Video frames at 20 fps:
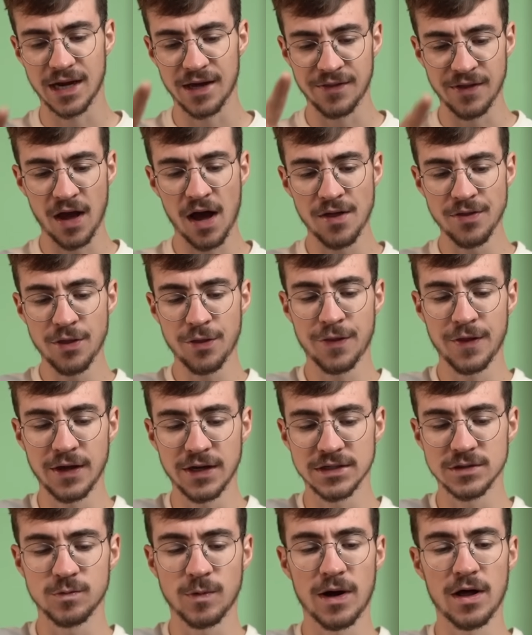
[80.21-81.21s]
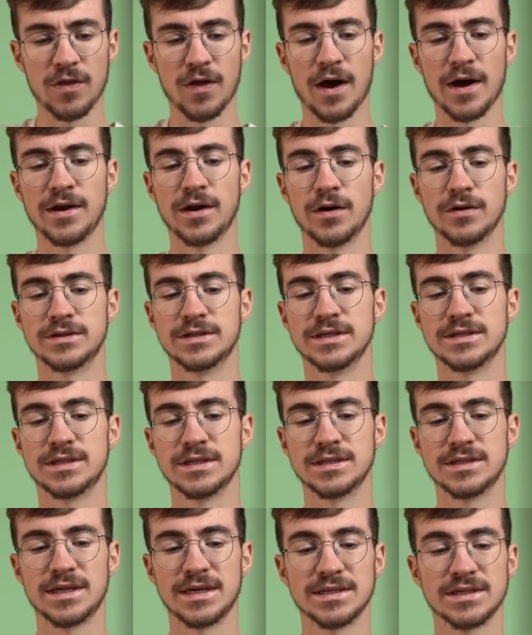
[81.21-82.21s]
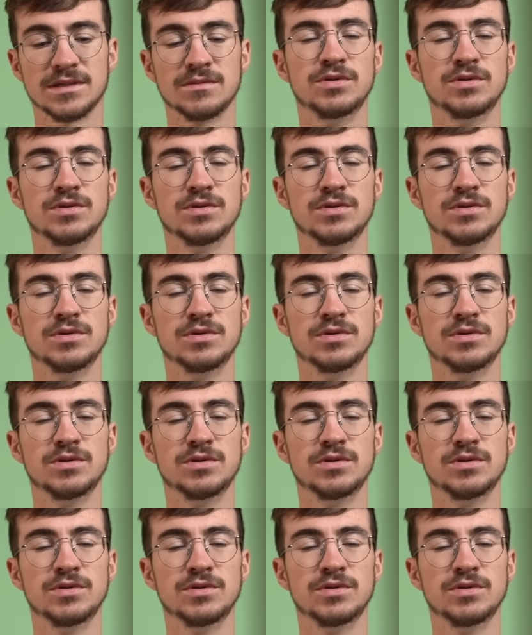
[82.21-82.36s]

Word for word: and the other thing as well that I noticed is there's